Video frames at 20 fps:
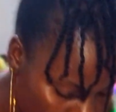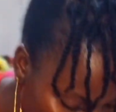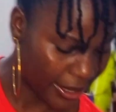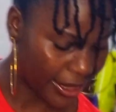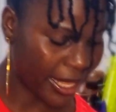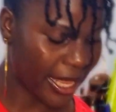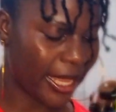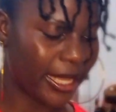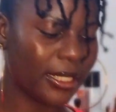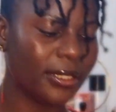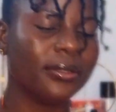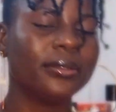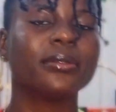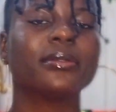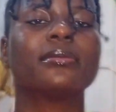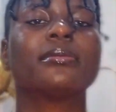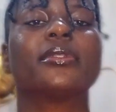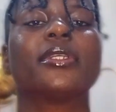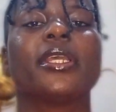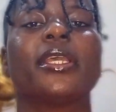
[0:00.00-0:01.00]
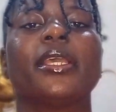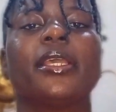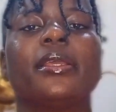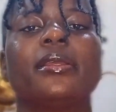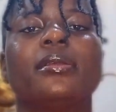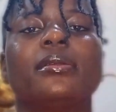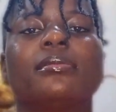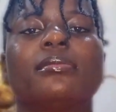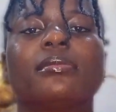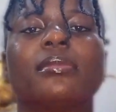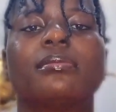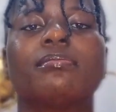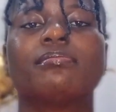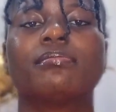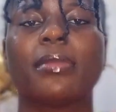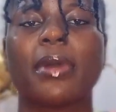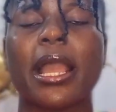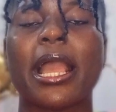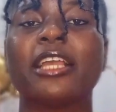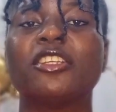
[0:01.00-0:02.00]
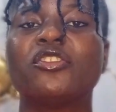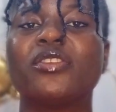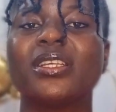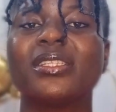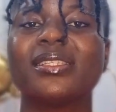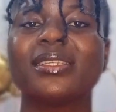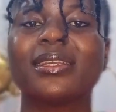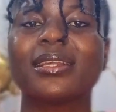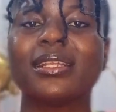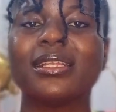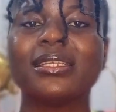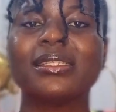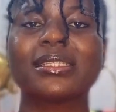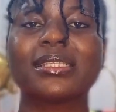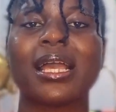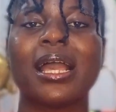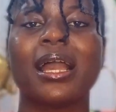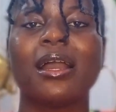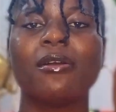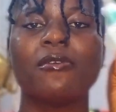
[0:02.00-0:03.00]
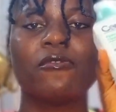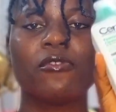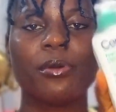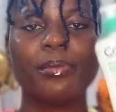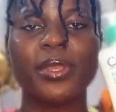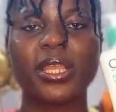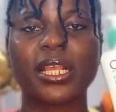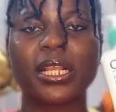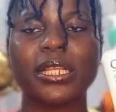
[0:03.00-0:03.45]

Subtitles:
Then the hydrating cleanser, foaming